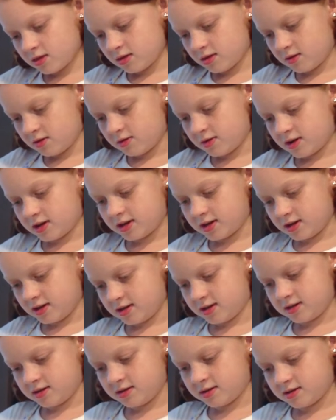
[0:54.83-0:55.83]
Go ahead
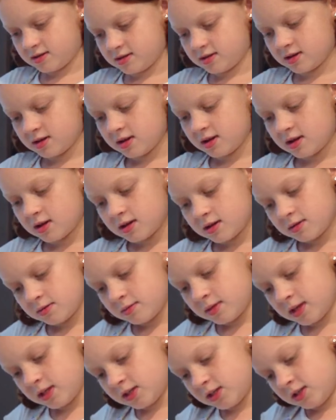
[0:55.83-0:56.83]
and
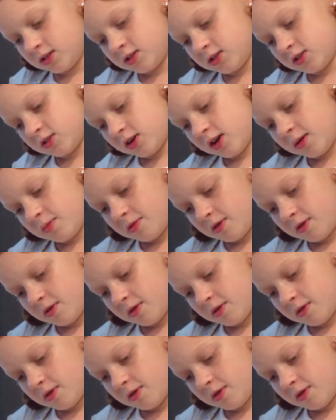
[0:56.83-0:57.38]
make sure you scrape